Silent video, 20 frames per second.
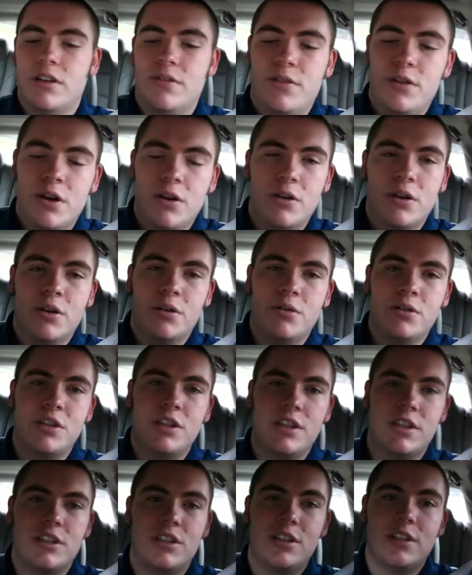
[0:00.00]
If you don't know who she
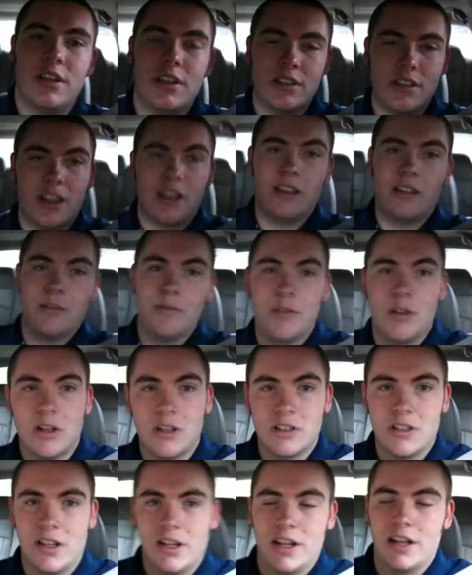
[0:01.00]
is, she does daily
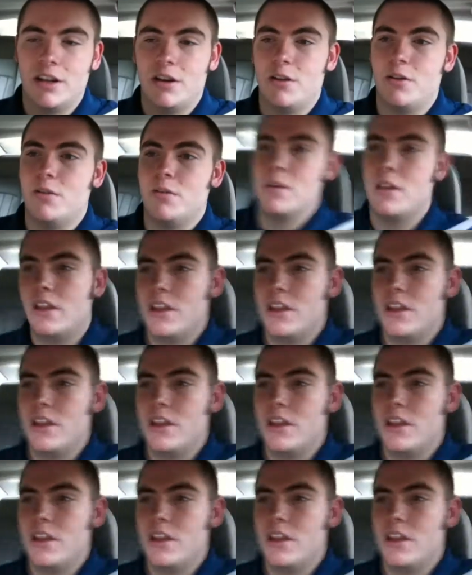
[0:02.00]
vlogs like I do.